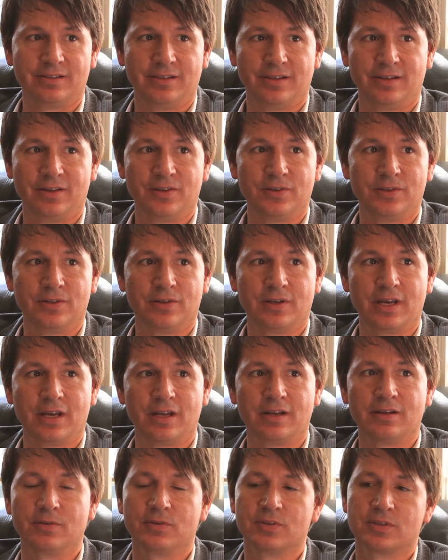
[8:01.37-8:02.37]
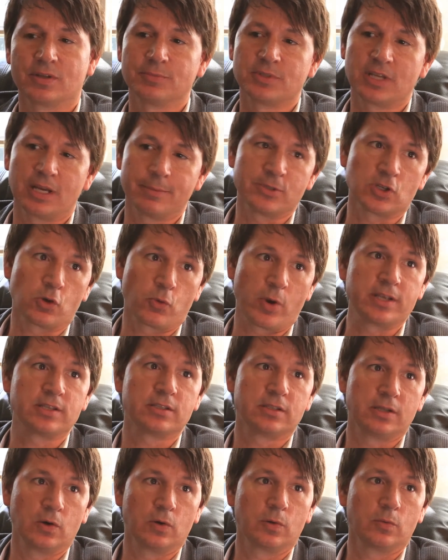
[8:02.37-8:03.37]
You can't, sometimes
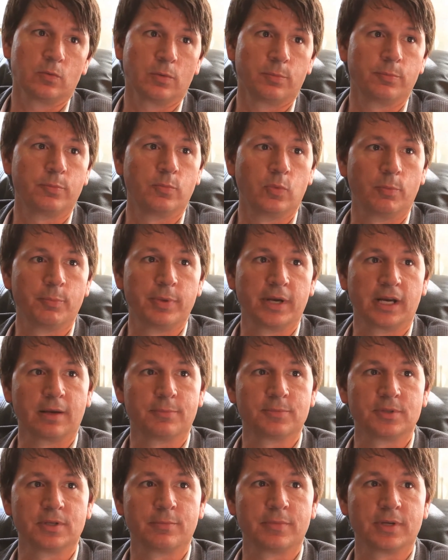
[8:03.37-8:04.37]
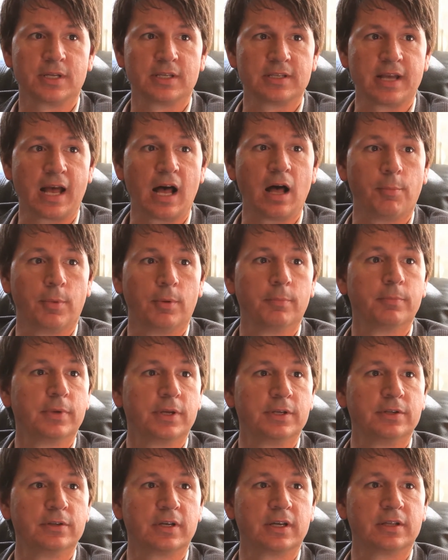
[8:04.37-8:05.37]
Grace Note will pick up somebody's album,
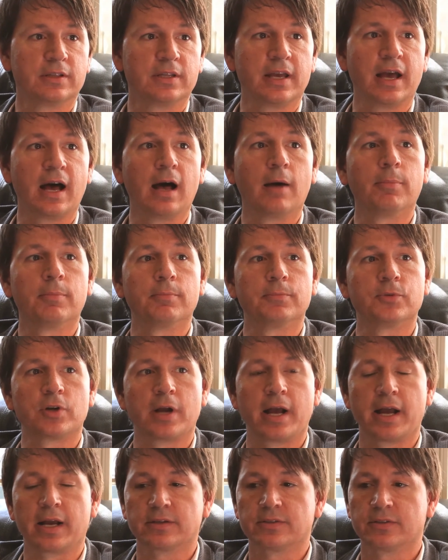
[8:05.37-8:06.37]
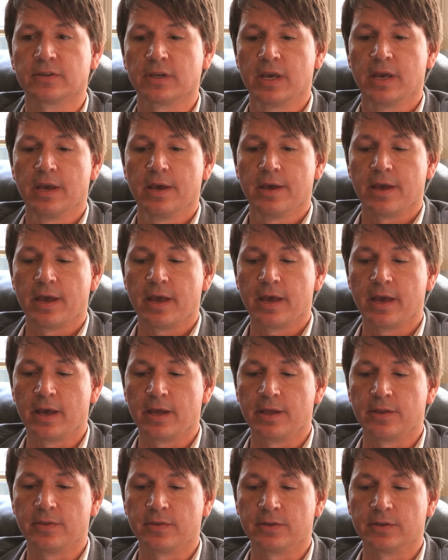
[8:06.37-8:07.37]
and you'll get the album tracks
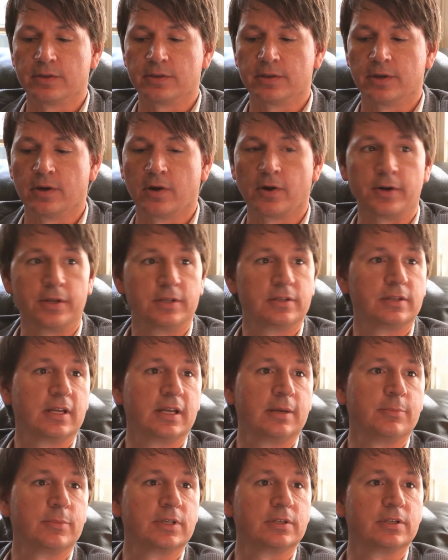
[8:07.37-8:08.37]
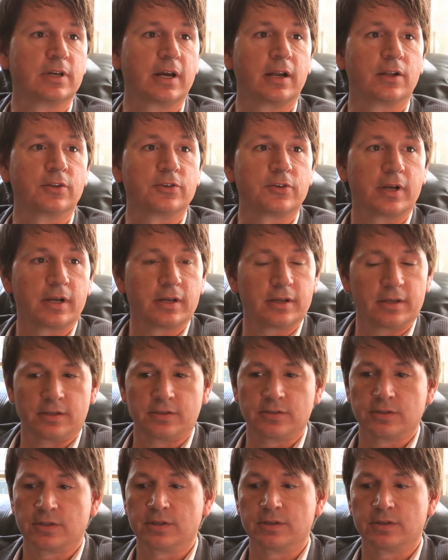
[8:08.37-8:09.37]
and the artist name, the
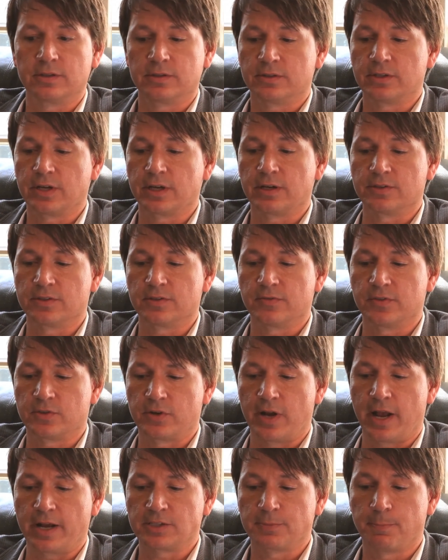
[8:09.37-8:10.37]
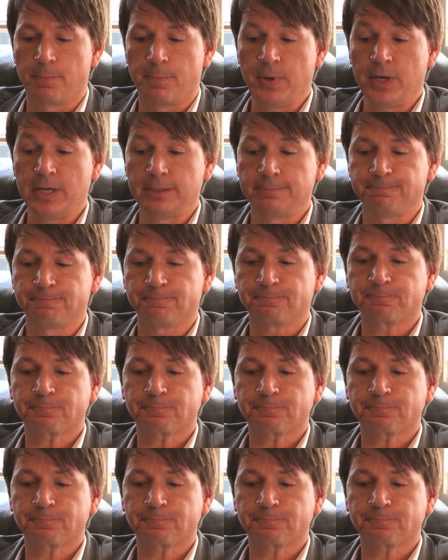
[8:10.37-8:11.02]
titles of the tracks, but